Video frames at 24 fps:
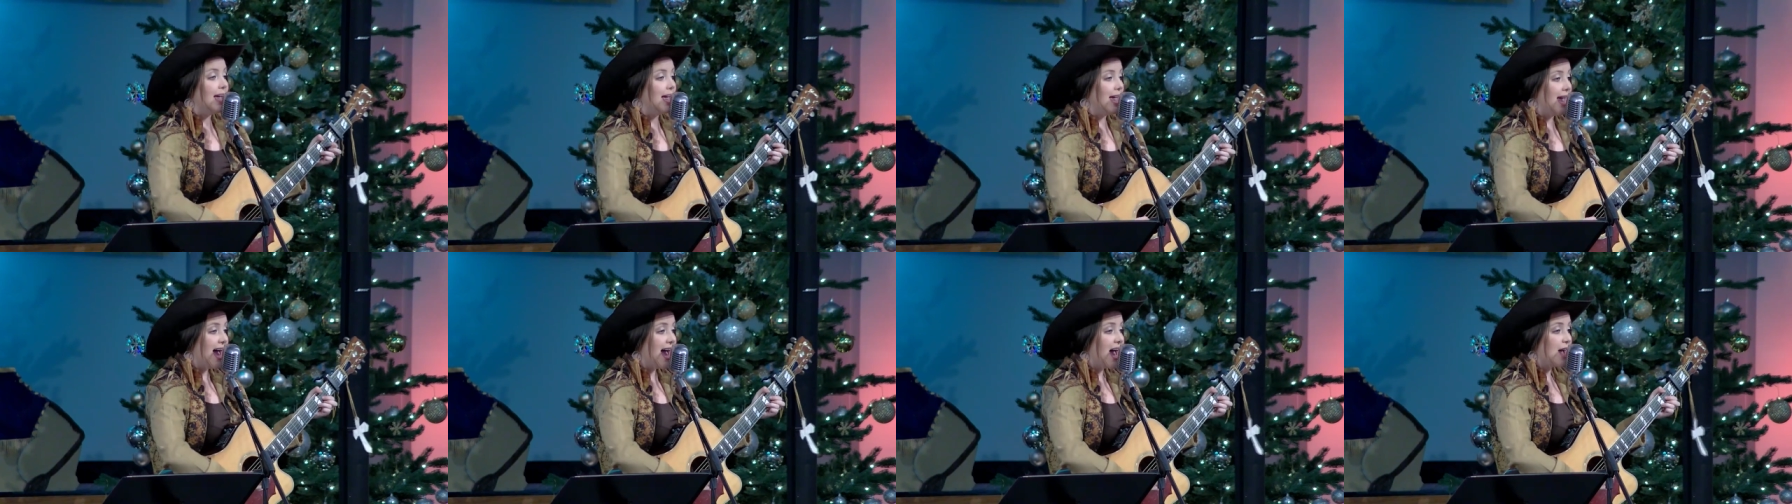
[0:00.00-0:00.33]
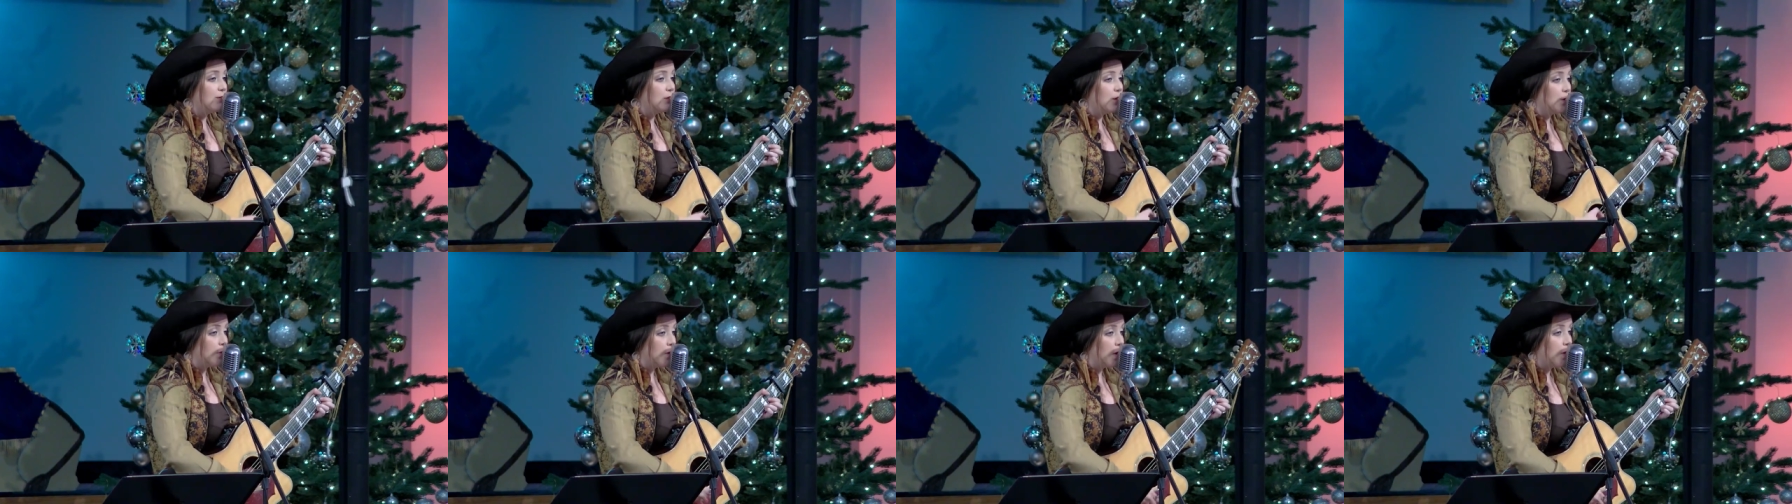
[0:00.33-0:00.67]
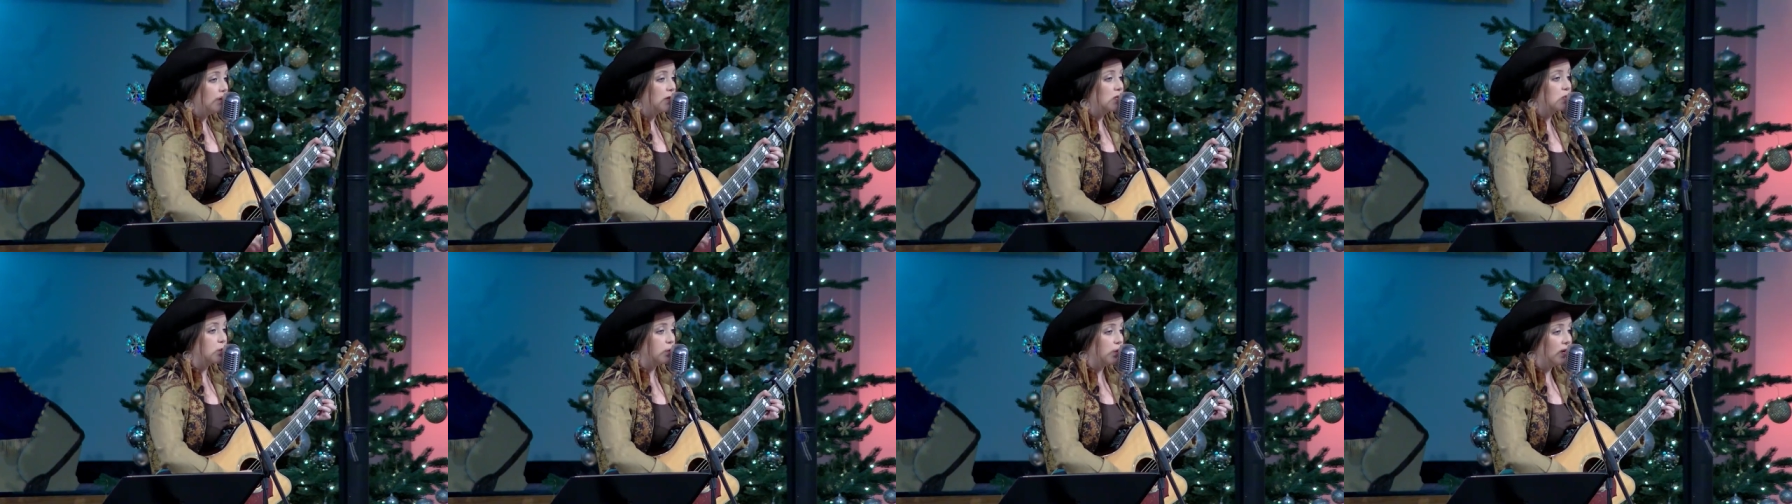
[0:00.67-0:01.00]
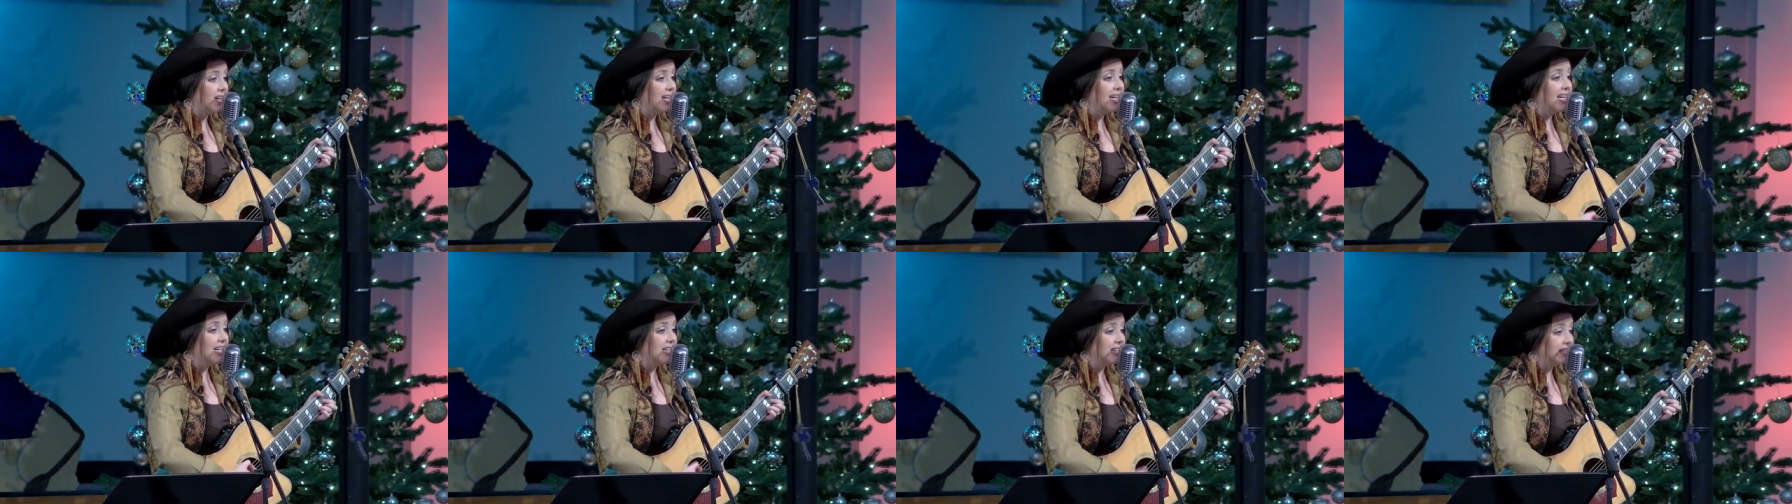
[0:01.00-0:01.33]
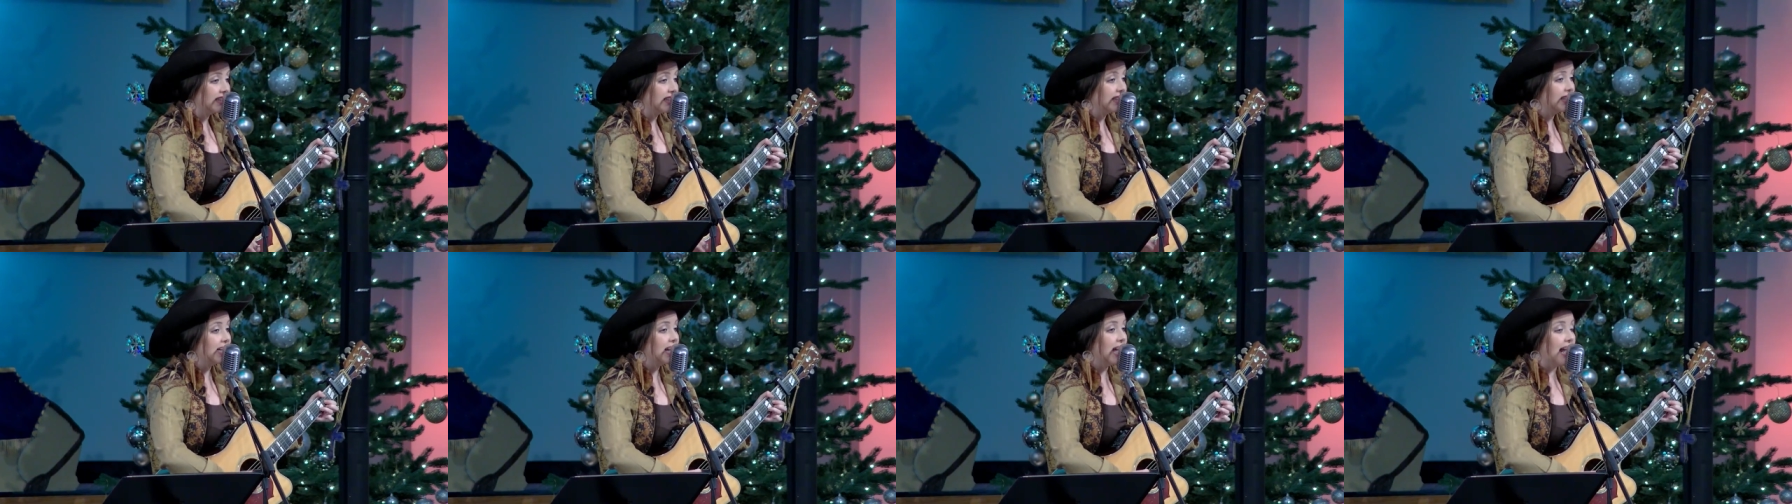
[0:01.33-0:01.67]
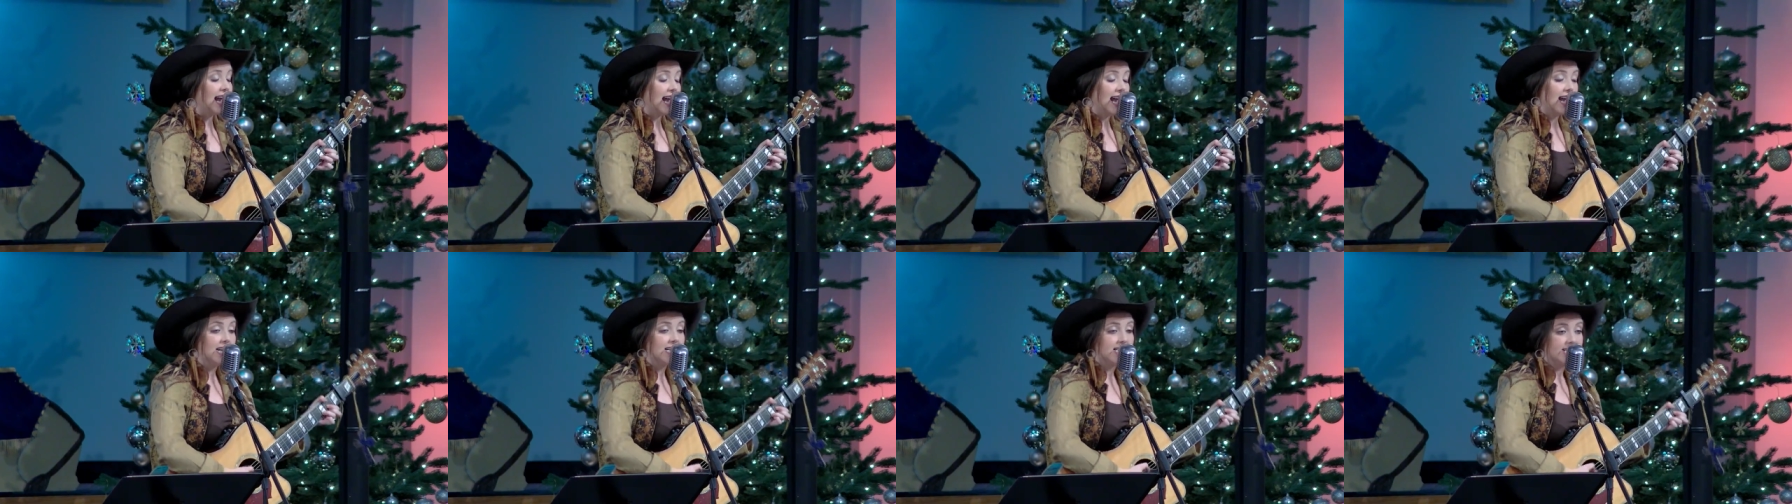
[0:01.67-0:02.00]
Everyone was
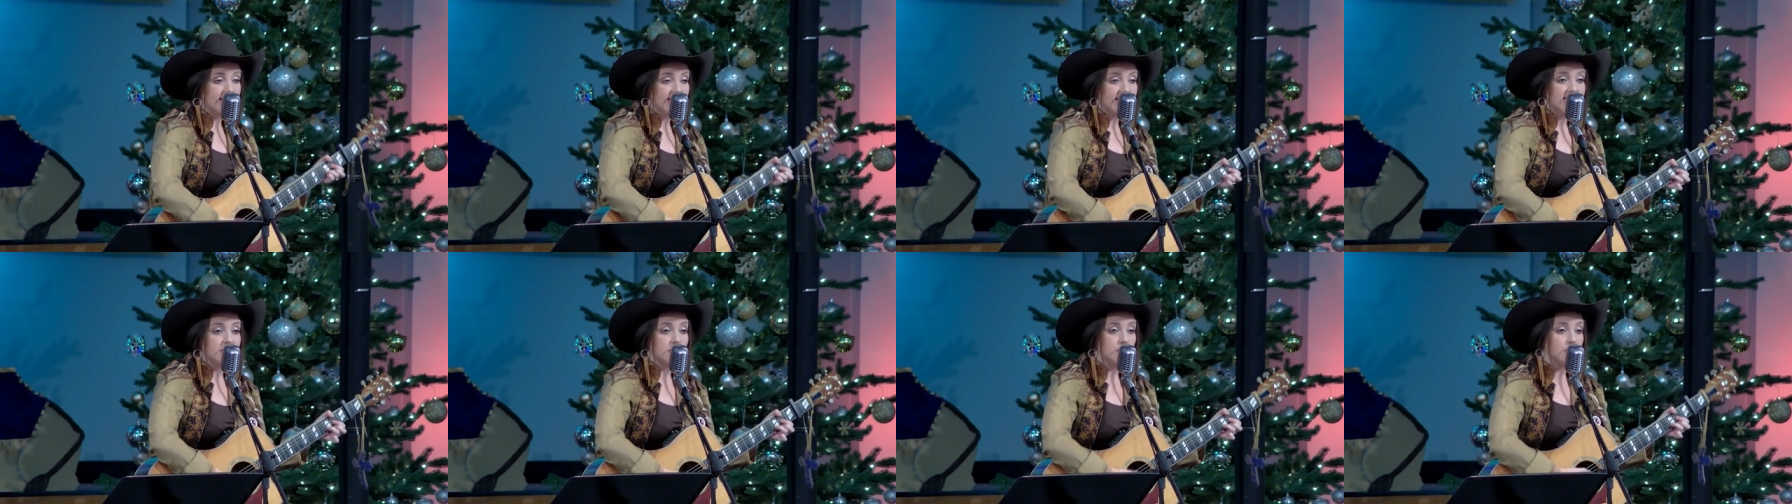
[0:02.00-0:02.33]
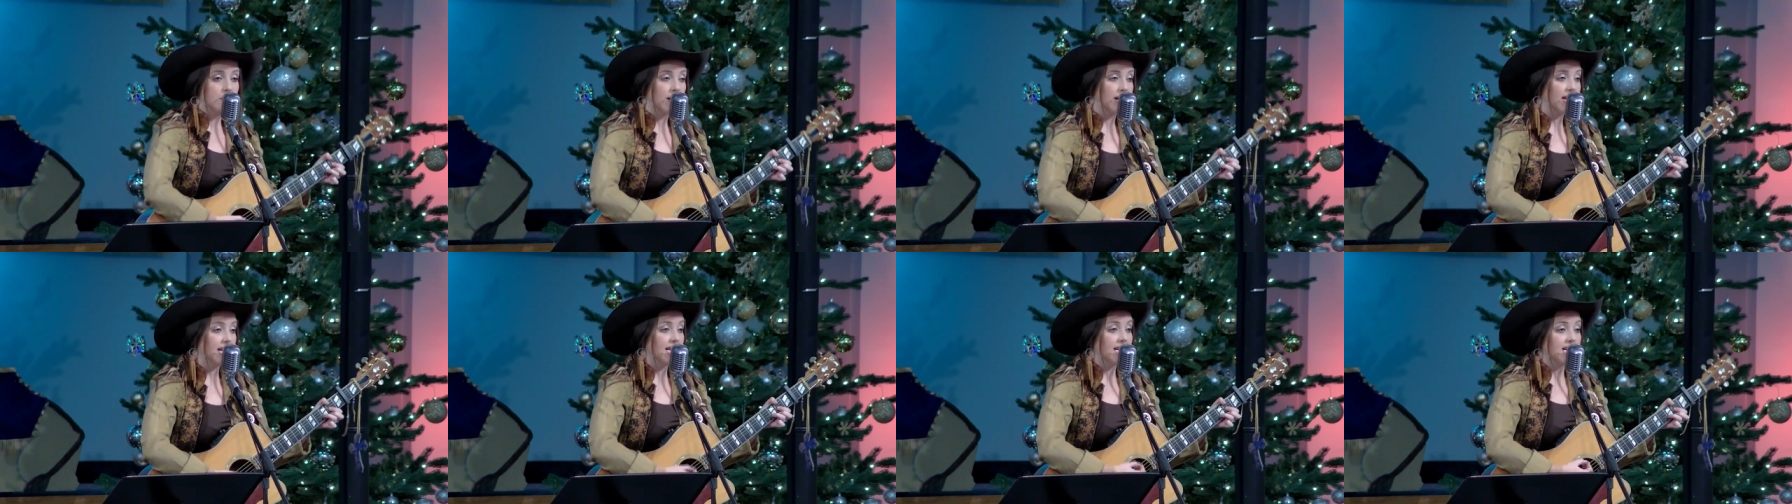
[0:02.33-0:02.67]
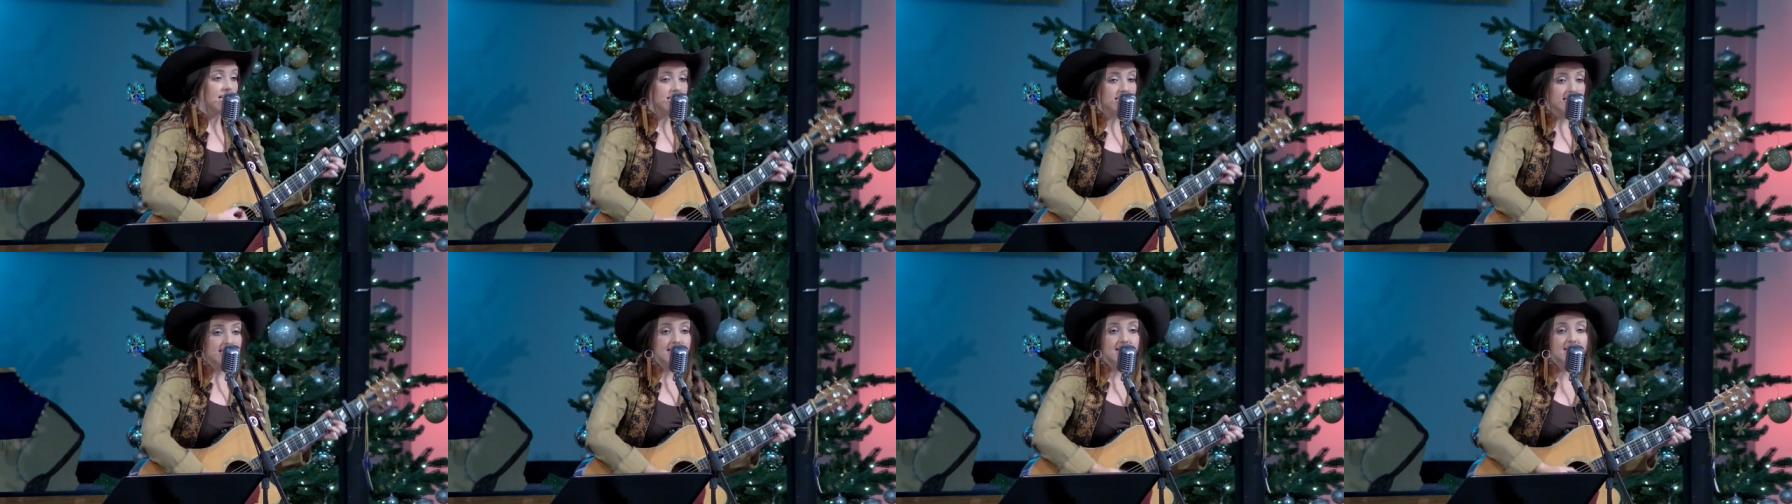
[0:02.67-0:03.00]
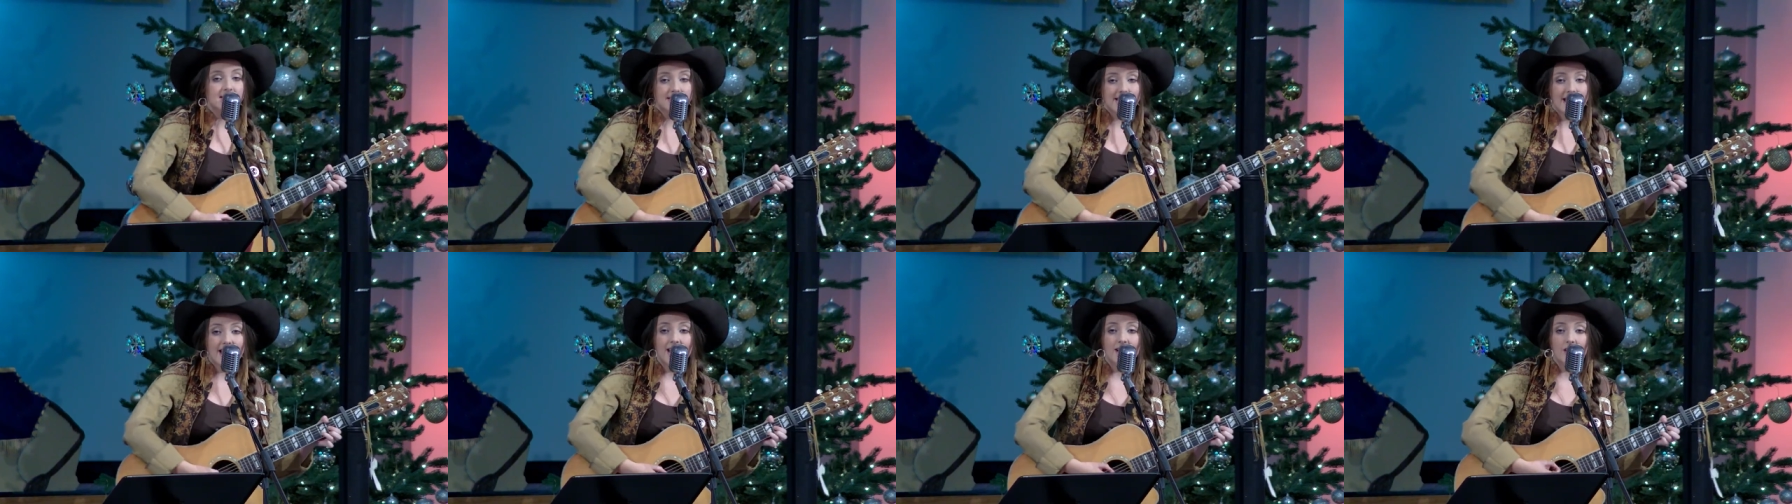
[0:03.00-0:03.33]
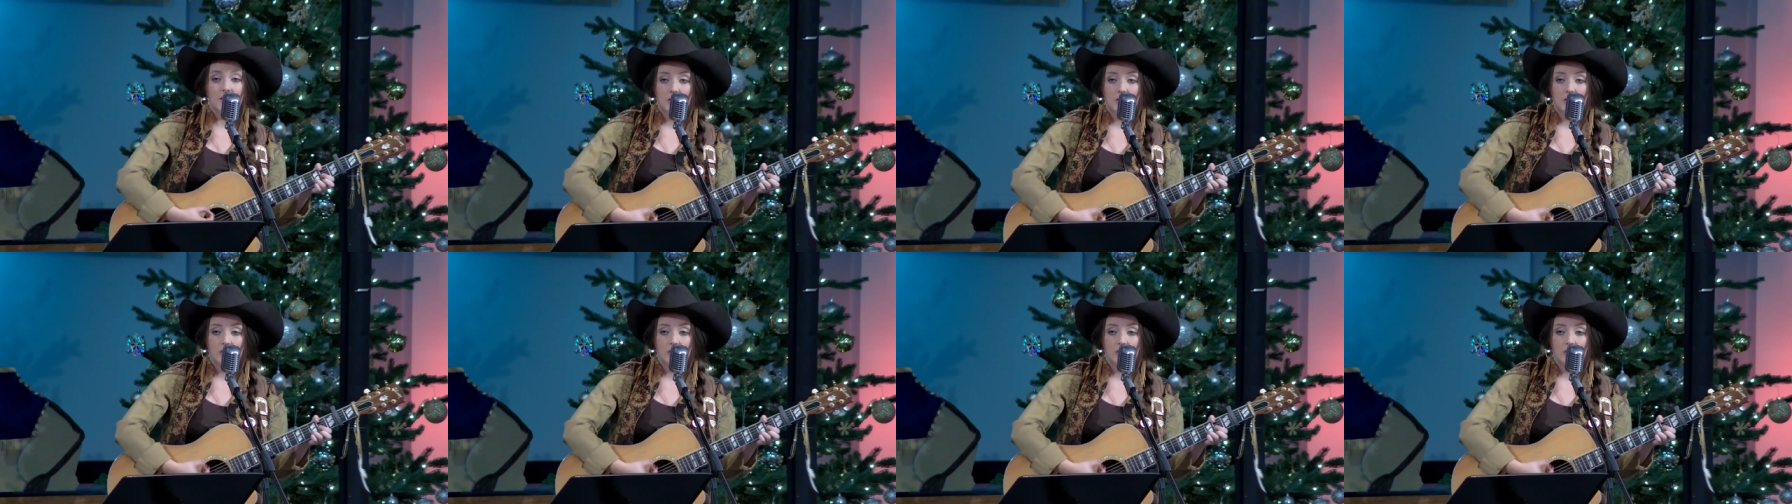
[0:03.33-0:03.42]
waiting, anticipating Santa